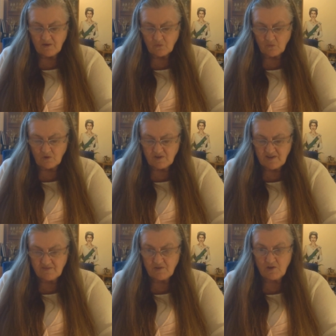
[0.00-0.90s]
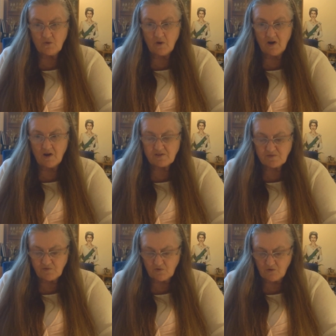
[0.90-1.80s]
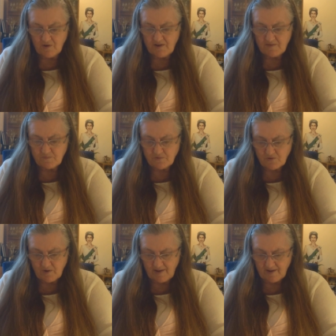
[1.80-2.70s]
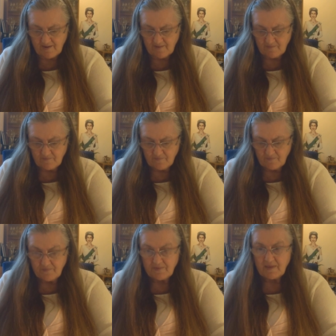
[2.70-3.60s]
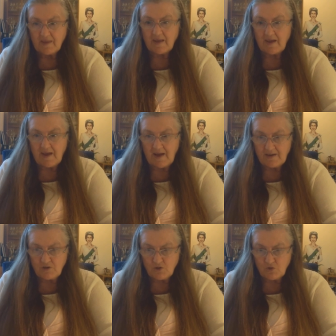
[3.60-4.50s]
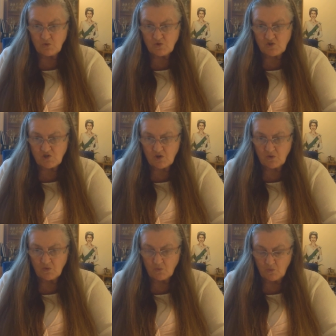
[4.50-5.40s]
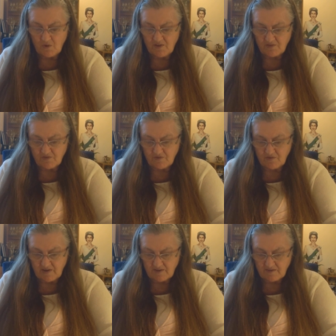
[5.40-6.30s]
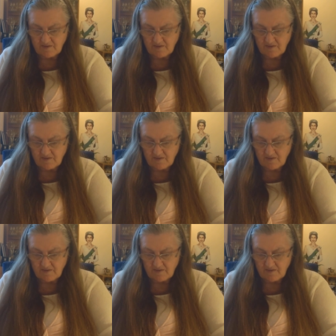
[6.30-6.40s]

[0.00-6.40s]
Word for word: whatever you ask for in prayer, and do so with faith,